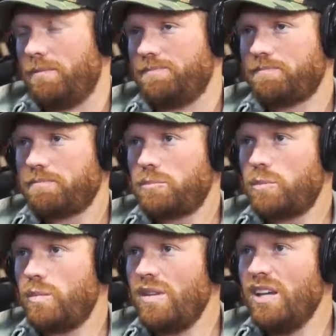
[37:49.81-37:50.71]
Right
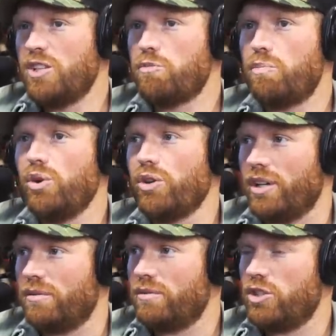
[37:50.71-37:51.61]
it's
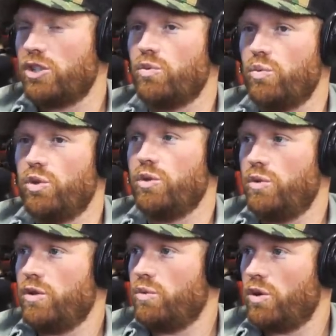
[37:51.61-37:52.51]
brilliant. This could really,
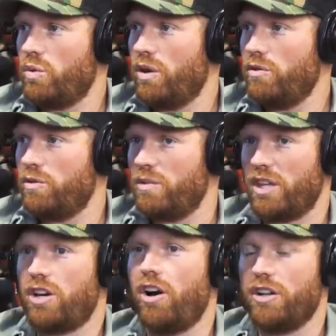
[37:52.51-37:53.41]
really work well for me,
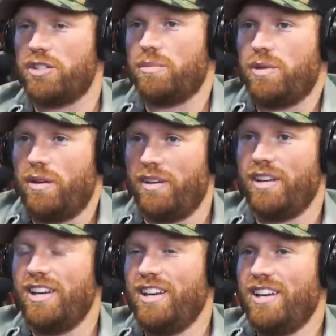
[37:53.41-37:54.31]
the concept of it.
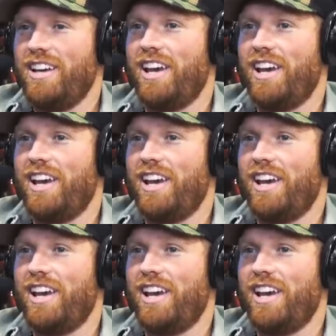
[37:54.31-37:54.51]
Mm-hmm.